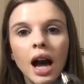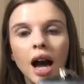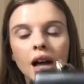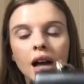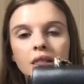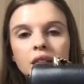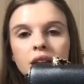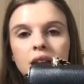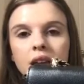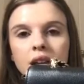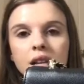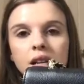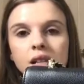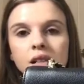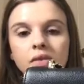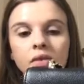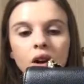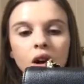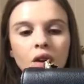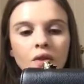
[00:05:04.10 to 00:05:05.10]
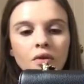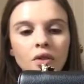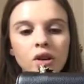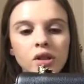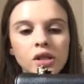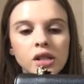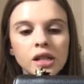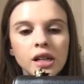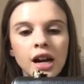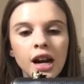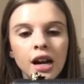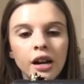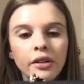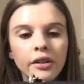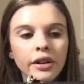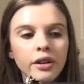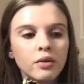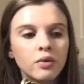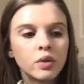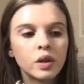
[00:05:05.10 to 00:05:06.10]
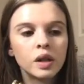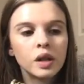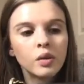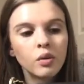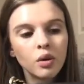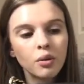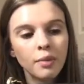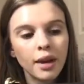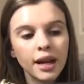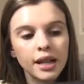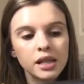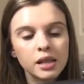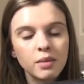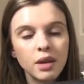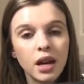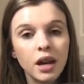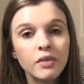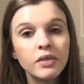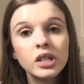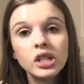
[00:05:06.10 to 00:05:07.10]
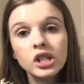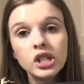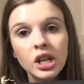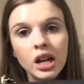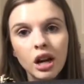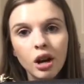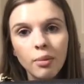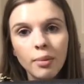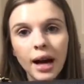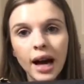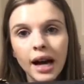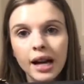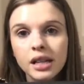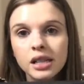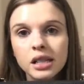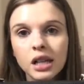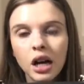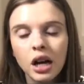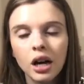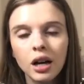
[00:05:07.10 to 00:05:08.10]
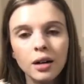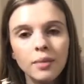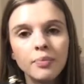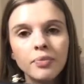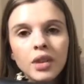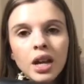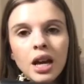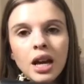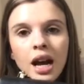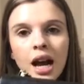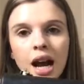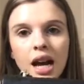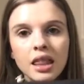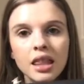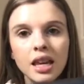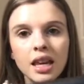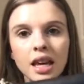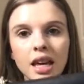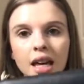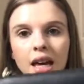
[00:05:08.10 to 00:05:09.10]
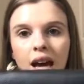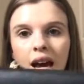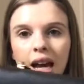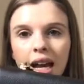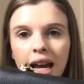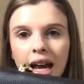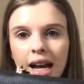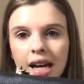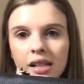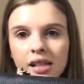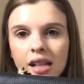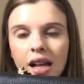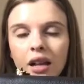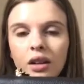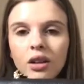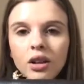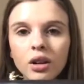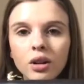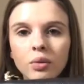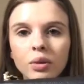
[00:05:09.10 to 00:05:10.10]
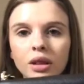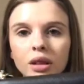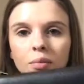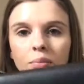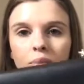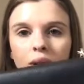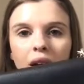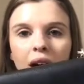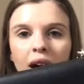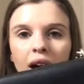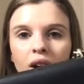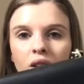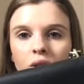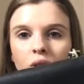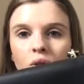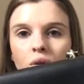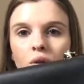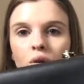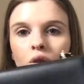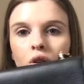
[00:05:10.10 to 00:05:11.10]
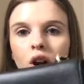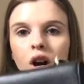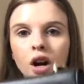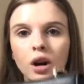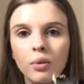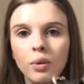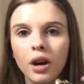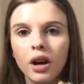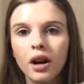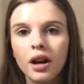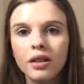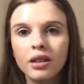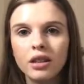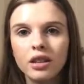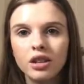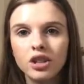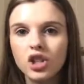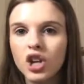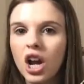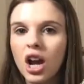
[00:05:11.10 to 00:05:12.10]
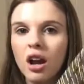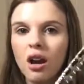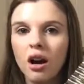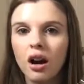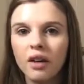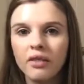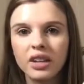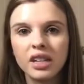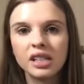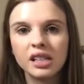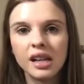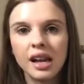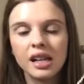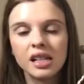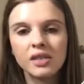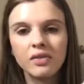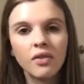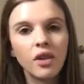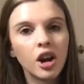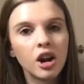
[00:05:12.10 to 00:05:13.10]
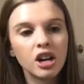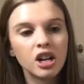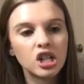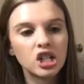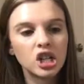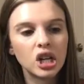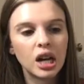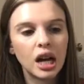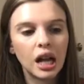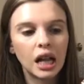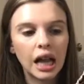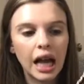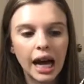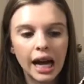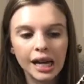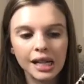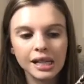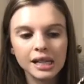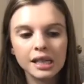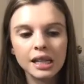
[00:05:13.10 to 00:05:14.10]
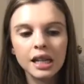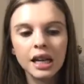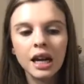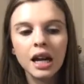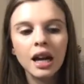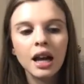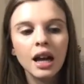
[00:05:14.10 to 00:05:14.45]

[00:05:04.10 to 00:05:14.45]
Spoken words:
I think it is very versatile. It really reminds me of the Chanel bags. I think it kind of has that look with the black, the gold hardware, and then the chain obviously is very Chanel-esque.